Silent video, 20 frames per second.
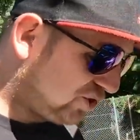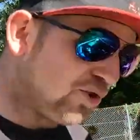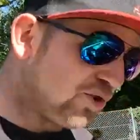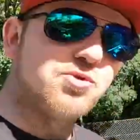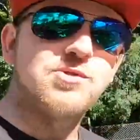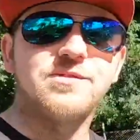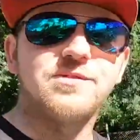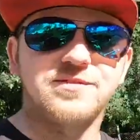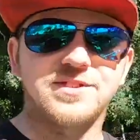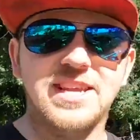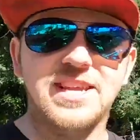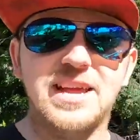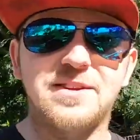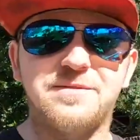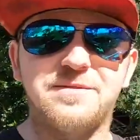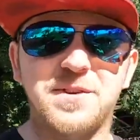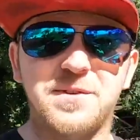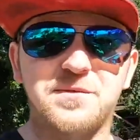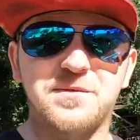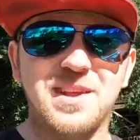tuned
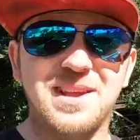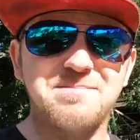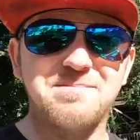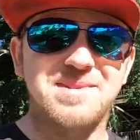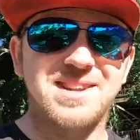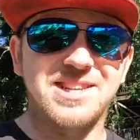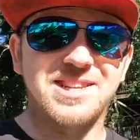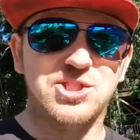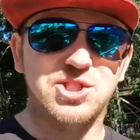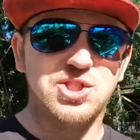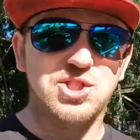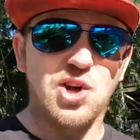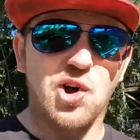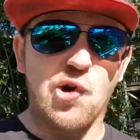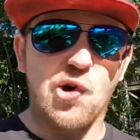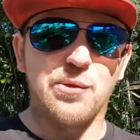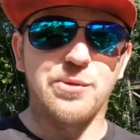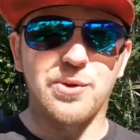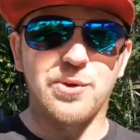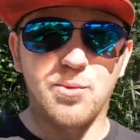10-15 minutes
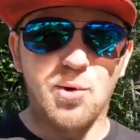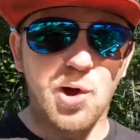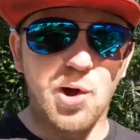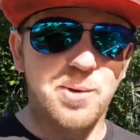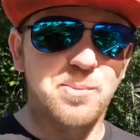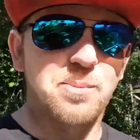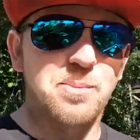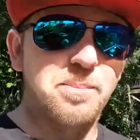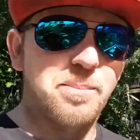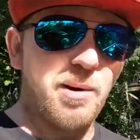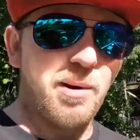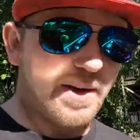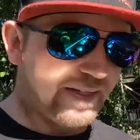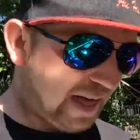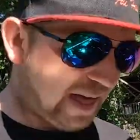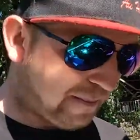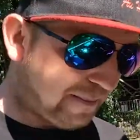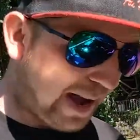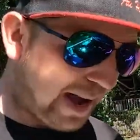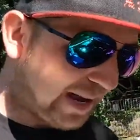on the road by
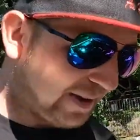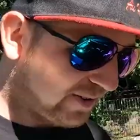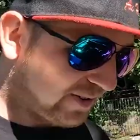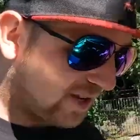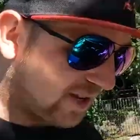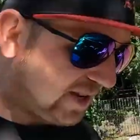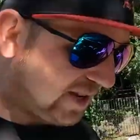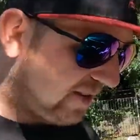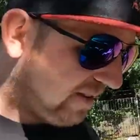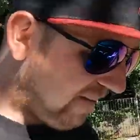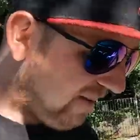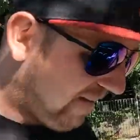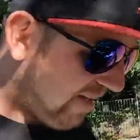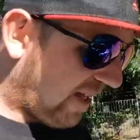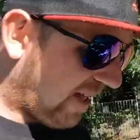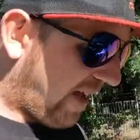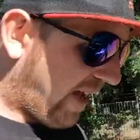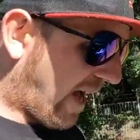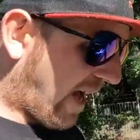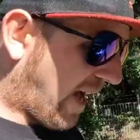their mate.
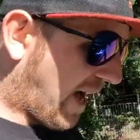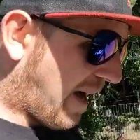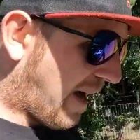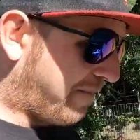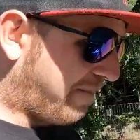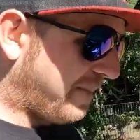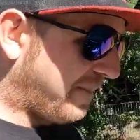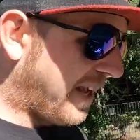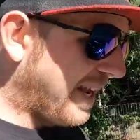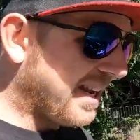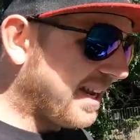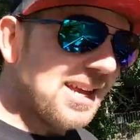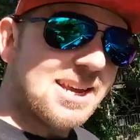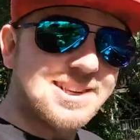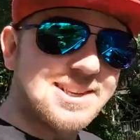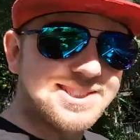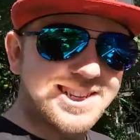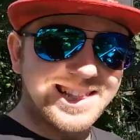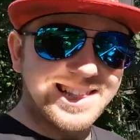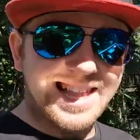It
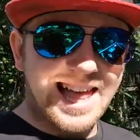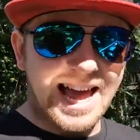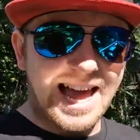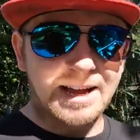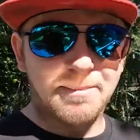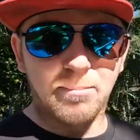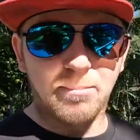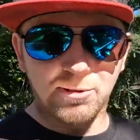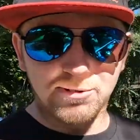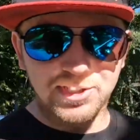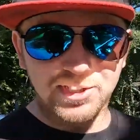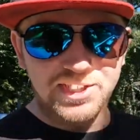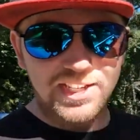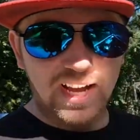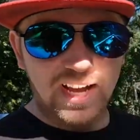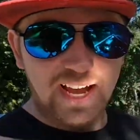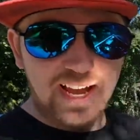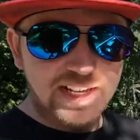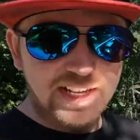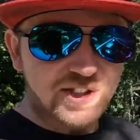is a lag monster,
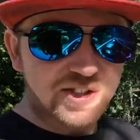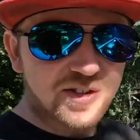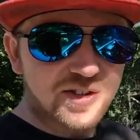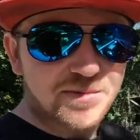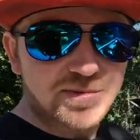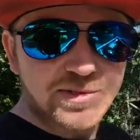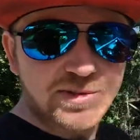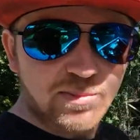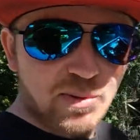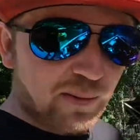as you've